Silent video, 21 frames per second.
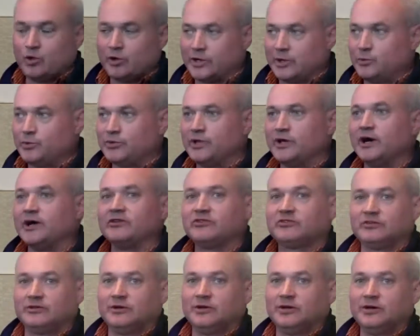working with
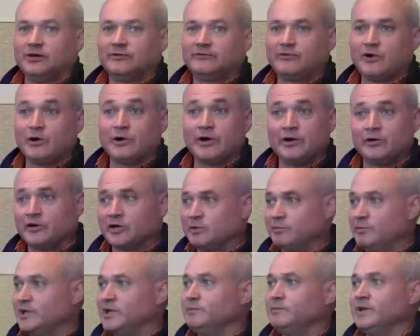us for our area
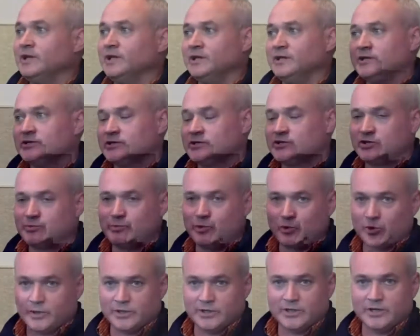committee meetings and
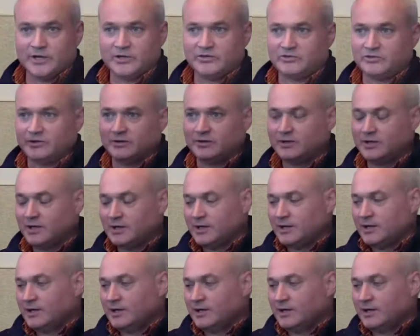supporting us and